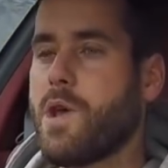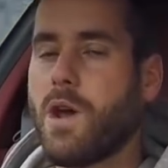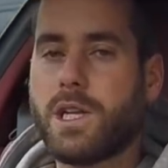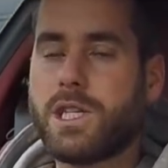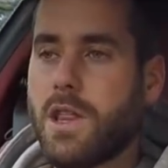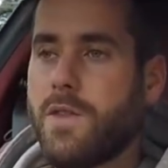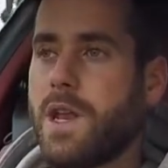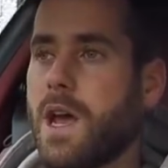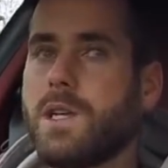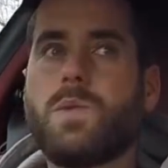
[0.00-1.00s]
We've got to churn the
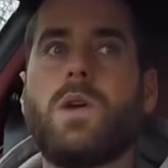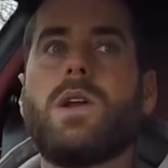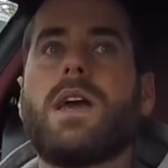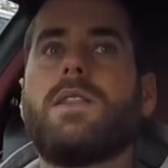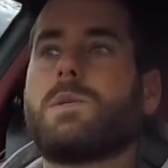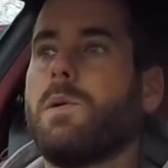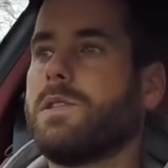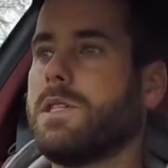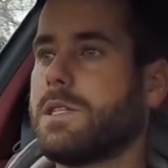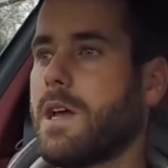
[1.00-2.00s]
videos, we've got to get the
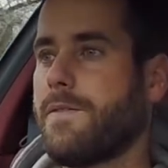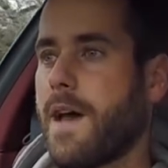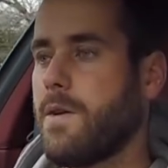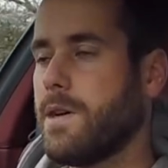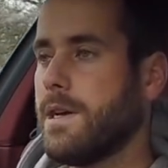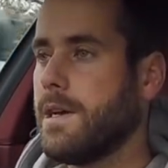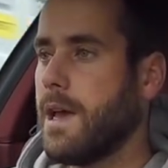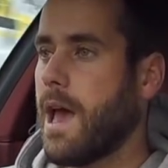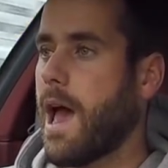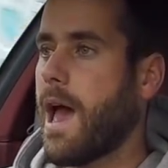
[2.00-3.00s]
sponsor stuff out,
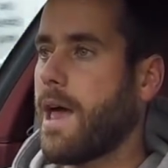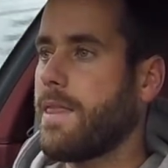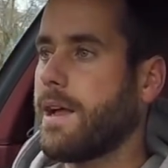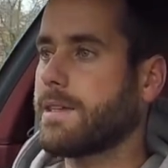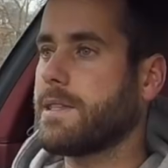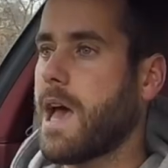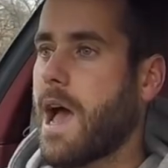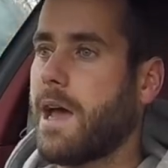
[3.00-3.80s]
and that's that.